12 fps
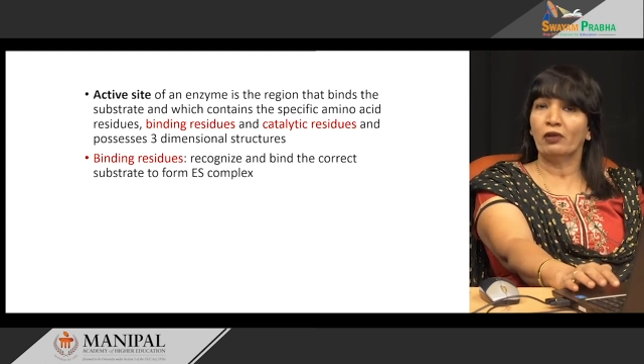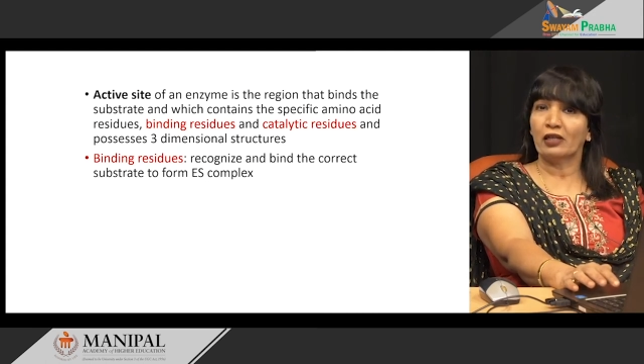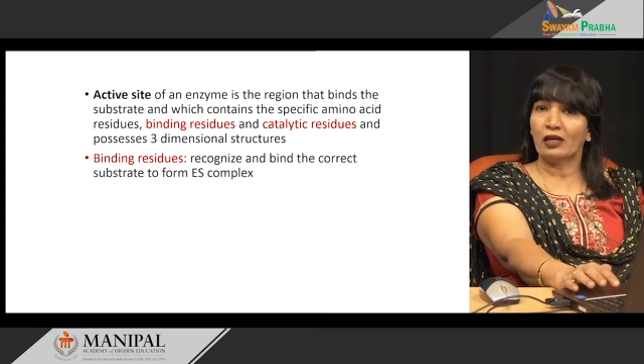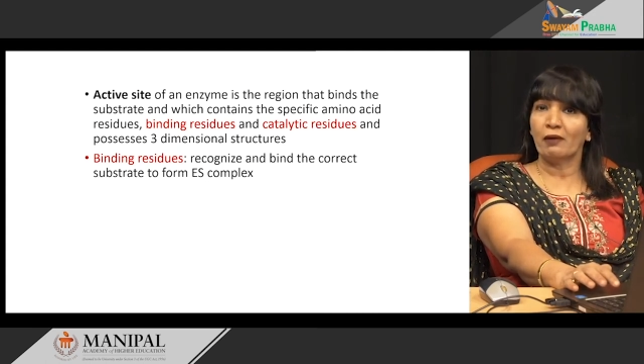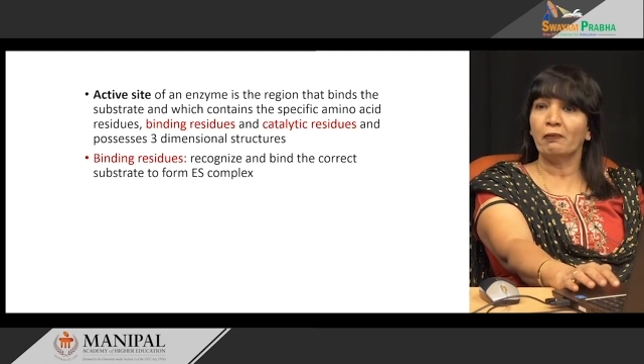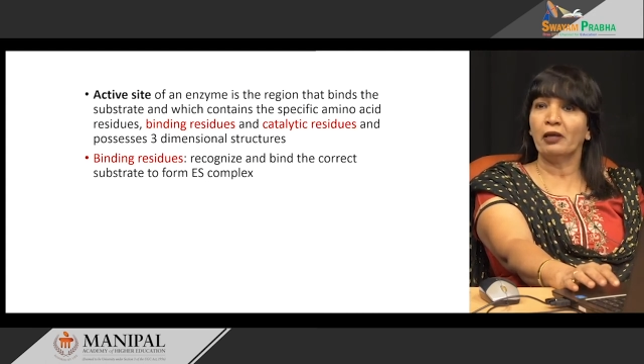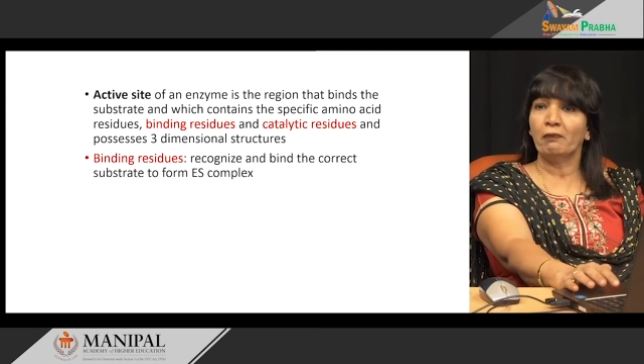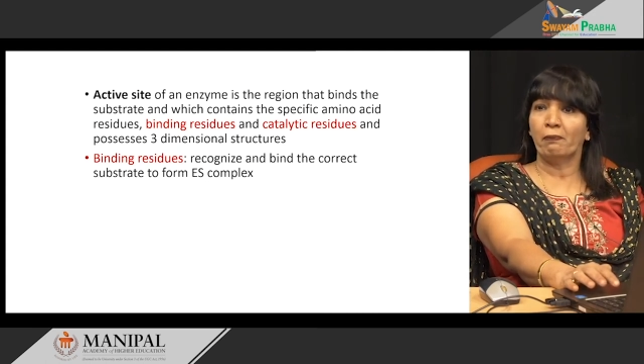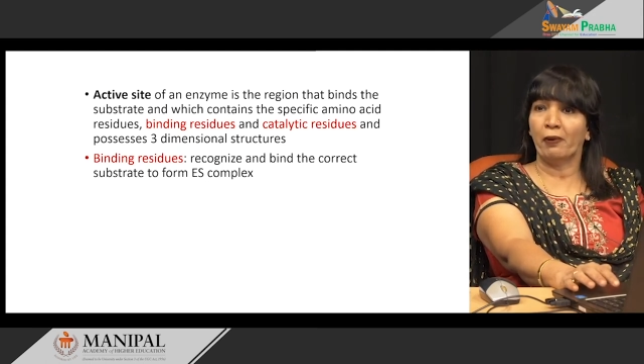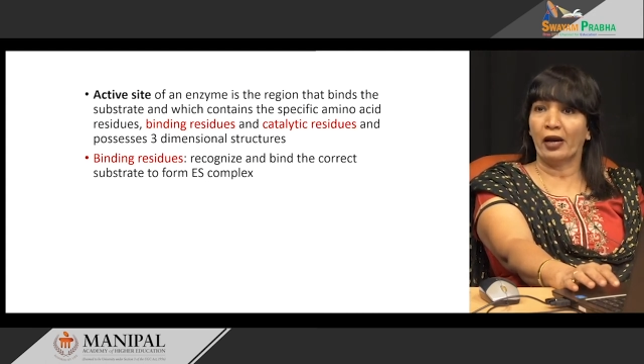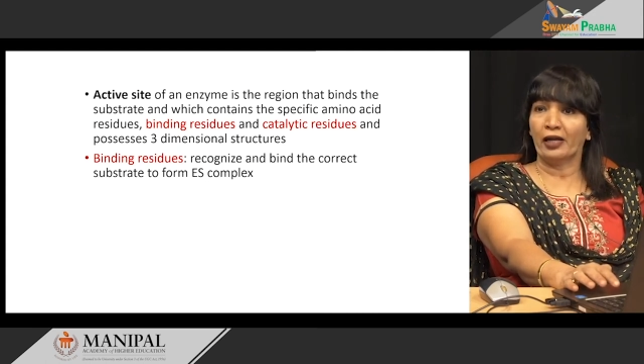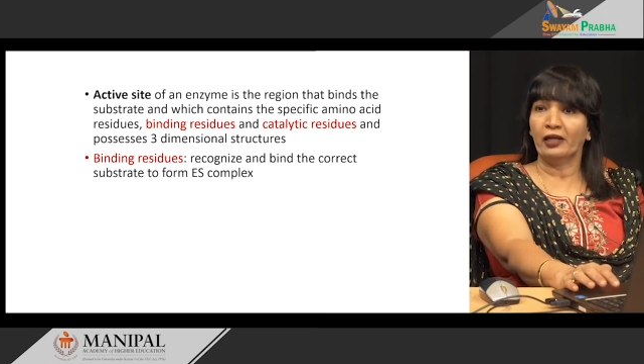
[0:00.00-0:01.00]
will come
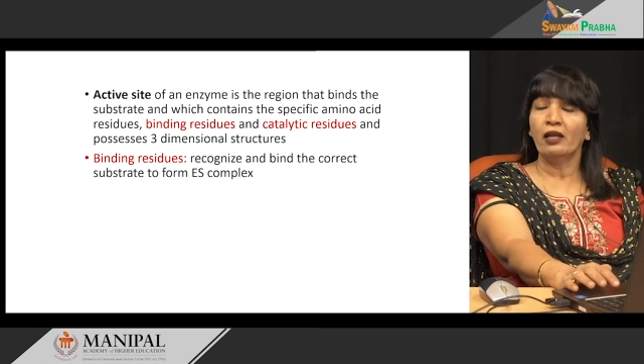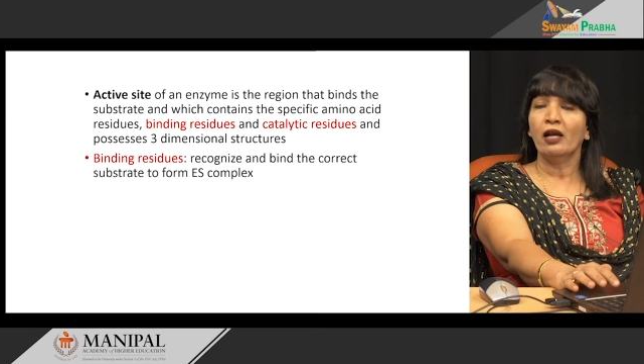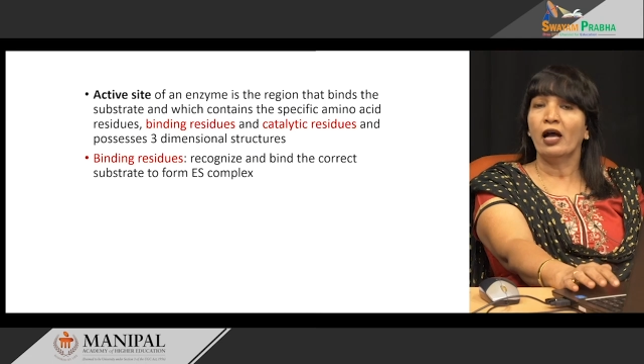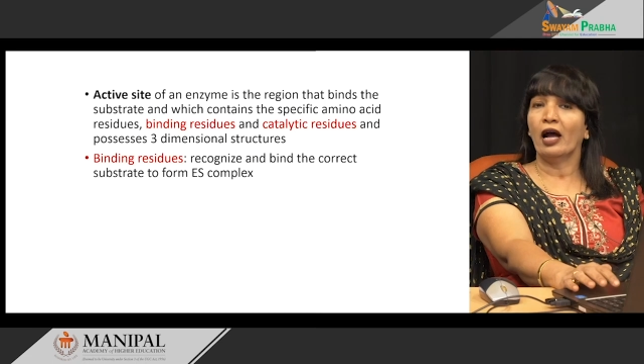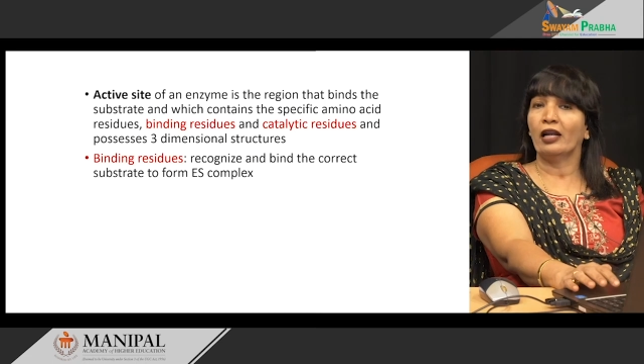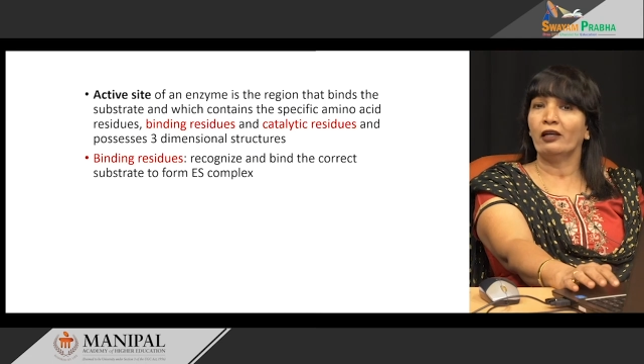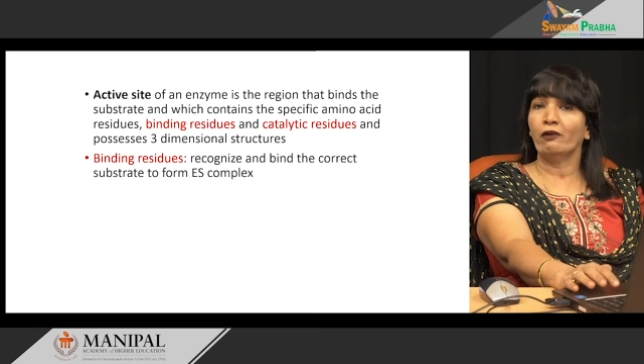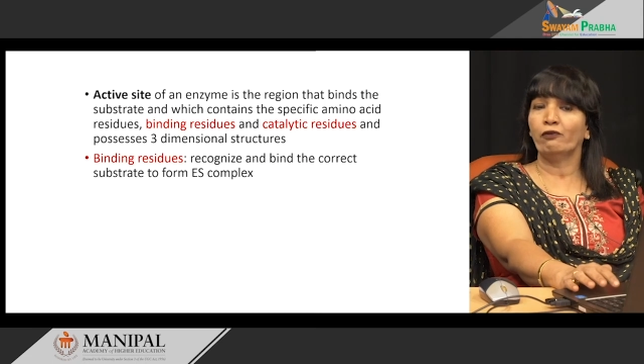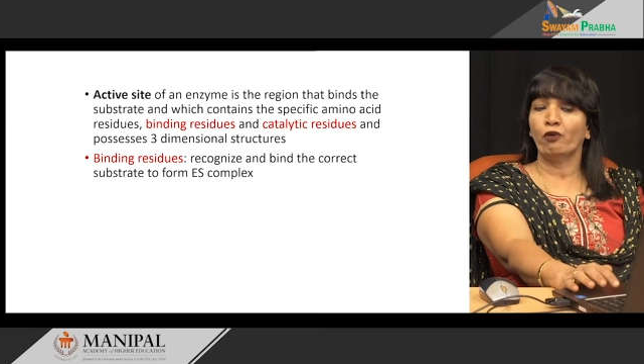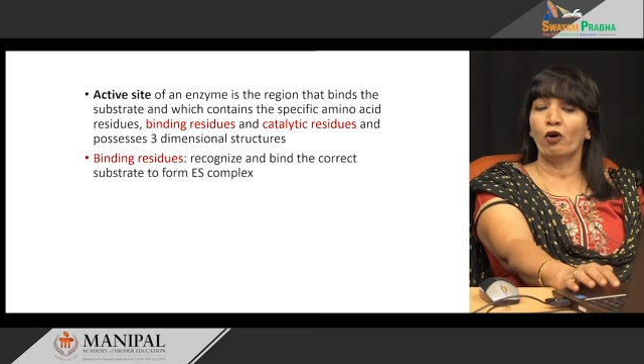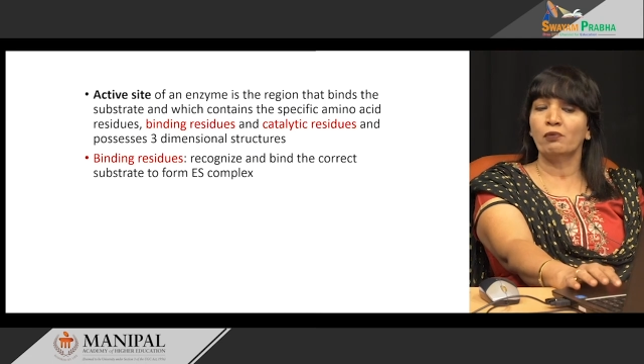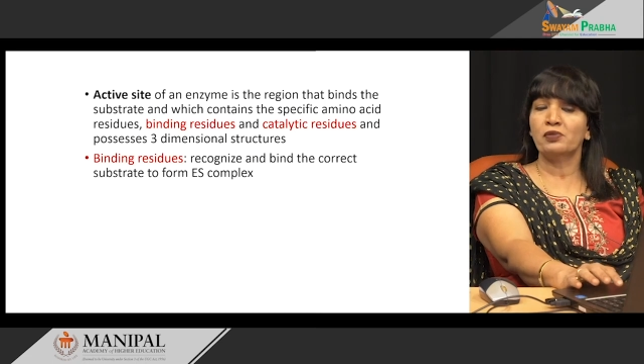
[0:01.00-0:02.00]
and bind and it
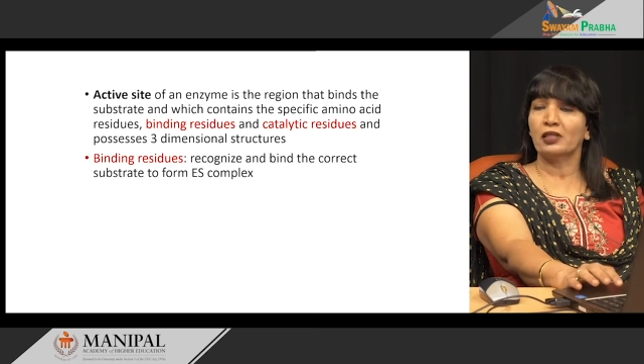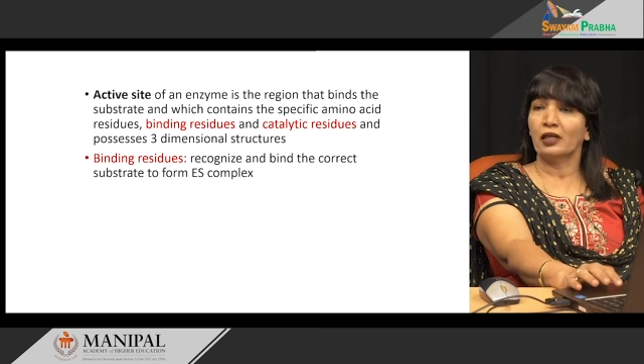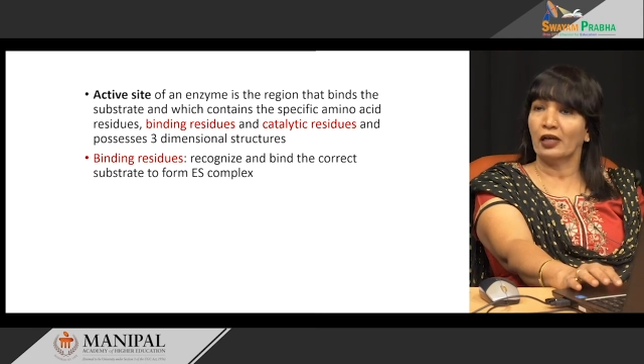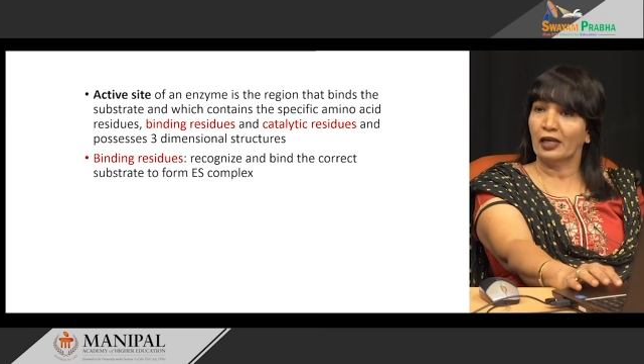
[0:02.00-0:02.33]
forms a